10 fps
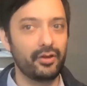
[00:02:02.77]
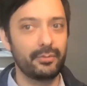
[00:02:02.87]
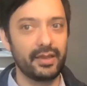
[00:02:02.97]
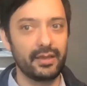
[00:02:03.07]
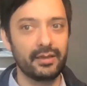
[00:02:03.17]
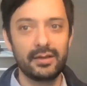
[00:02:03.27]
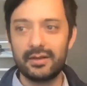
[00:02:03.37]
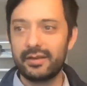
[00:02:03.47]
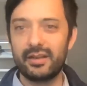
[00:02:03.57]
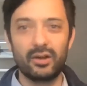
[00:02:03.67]
me,
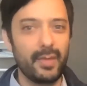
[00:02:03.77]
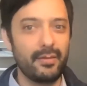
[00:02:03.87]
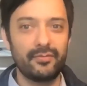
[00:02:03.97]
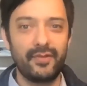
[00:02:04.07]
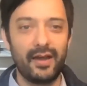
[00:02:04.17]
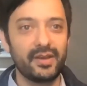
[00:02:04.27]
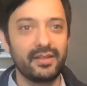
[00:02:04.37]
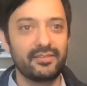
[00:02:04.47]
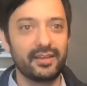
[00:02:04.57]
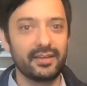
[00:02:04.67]
maybe 5
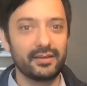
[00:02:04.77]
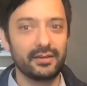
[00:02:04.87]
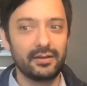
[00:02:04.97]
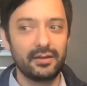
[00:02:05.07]
minutes in,